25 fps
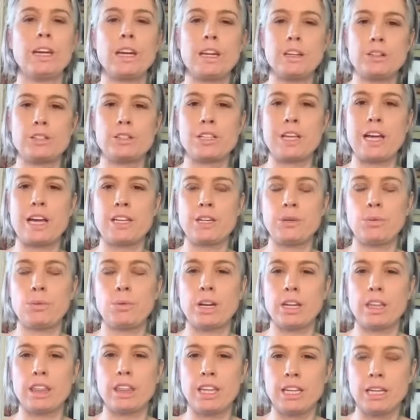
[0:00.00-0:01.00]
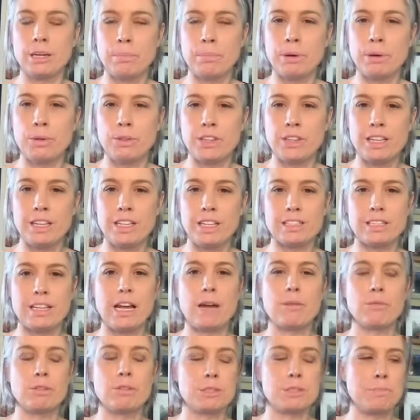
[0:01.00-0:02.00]
understand you want to think about things and
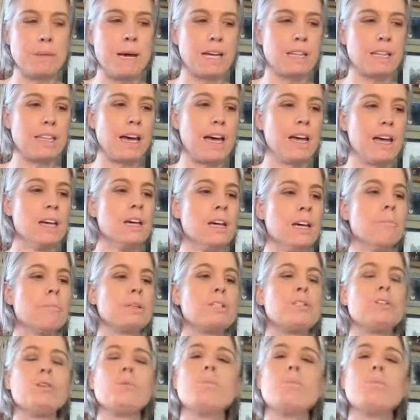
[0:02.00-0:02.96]
i respect that but do